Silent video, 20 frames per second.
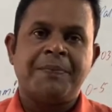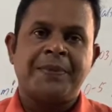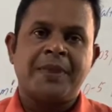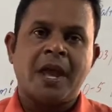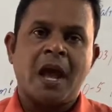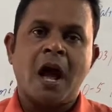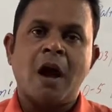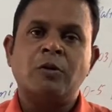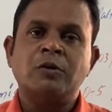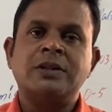
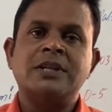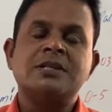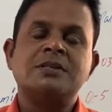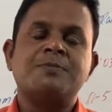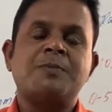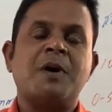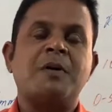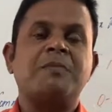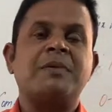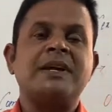How this
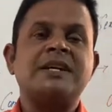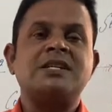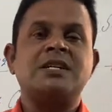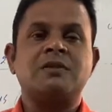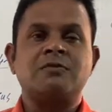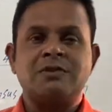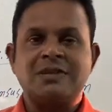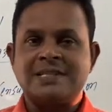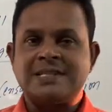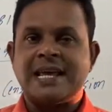
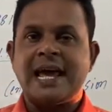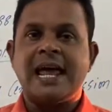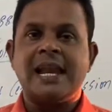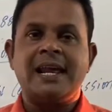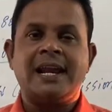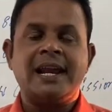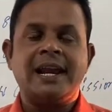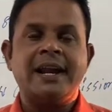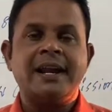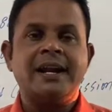population was
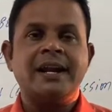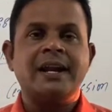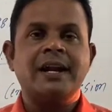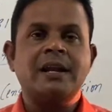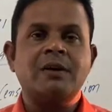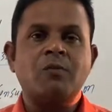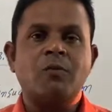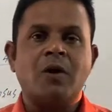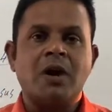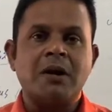calculated?
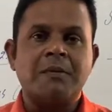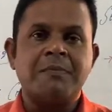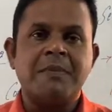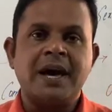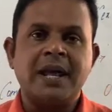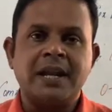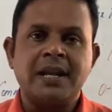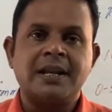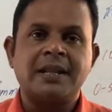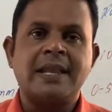In what
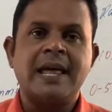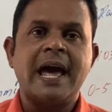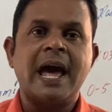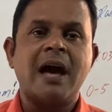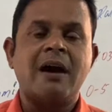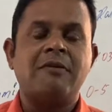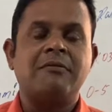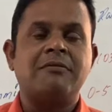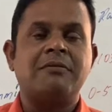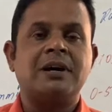manner they
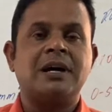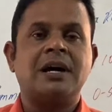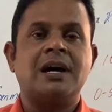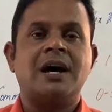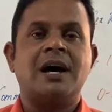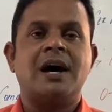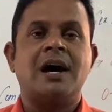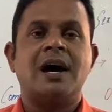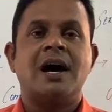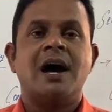have
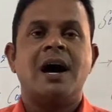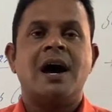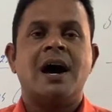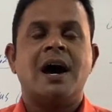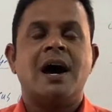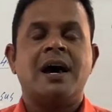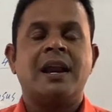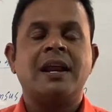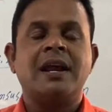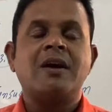
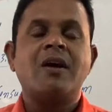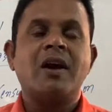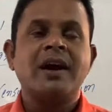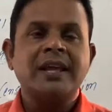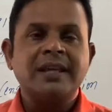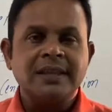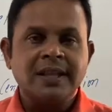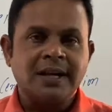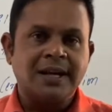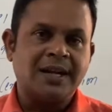
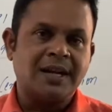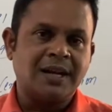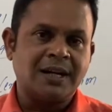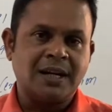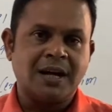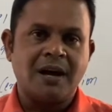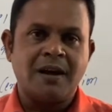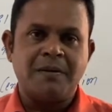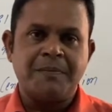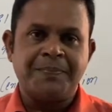recording the
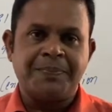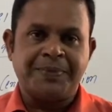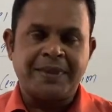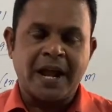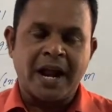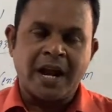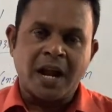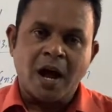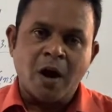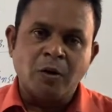data?
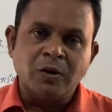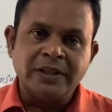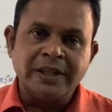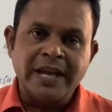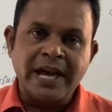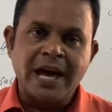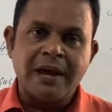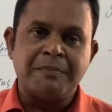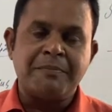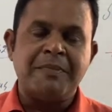And how
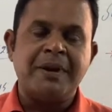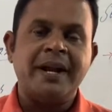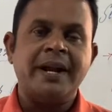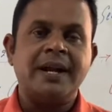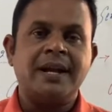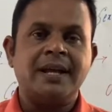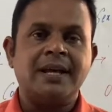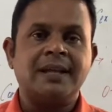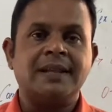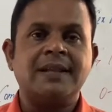they are
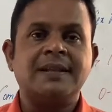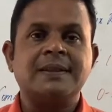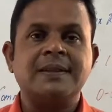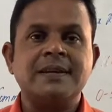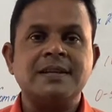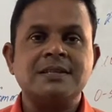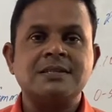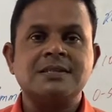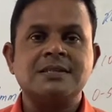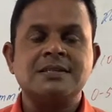made the
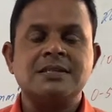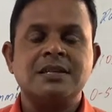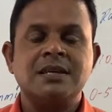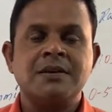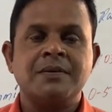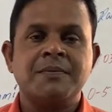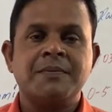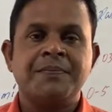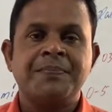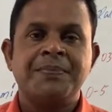things
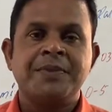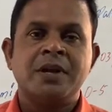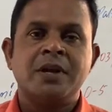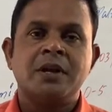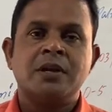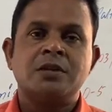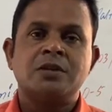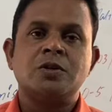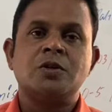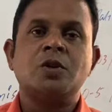
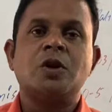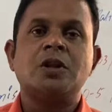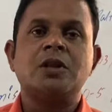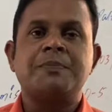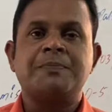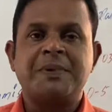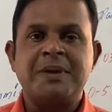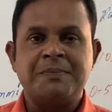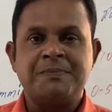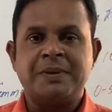to know
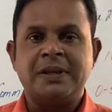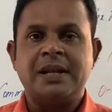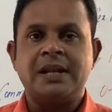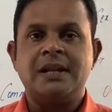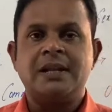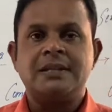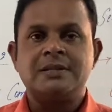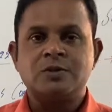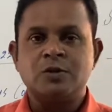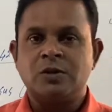the
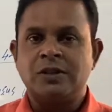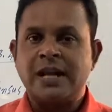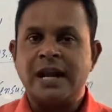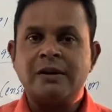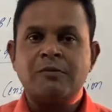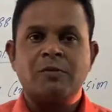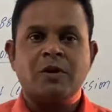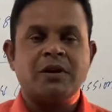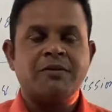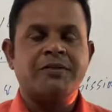people. So
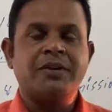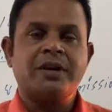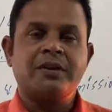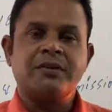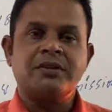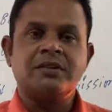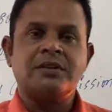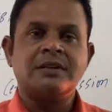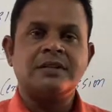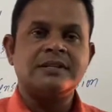that what we are
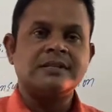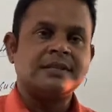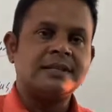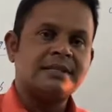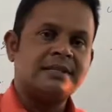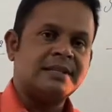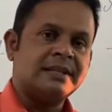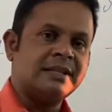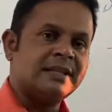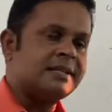going to
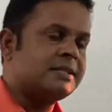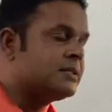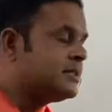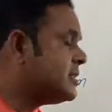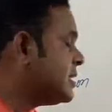discuss in this